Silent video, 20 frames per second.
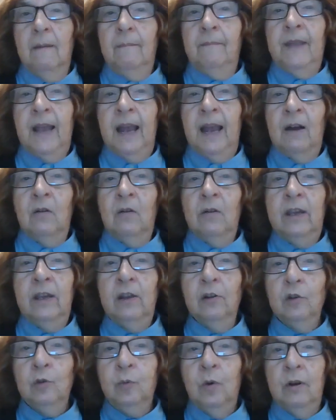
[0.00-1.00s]
Now
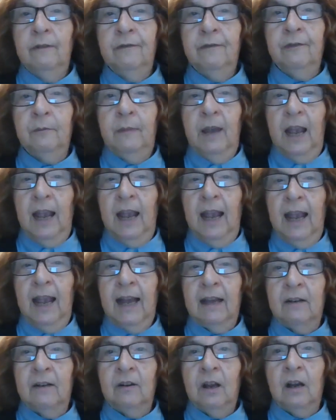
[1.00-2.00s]
here's one from
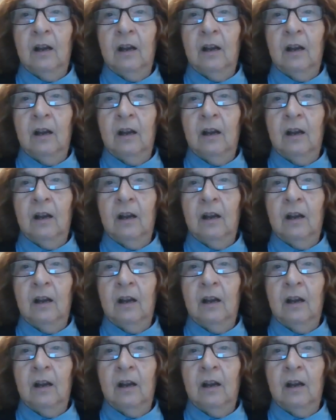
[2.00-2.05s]
Anne.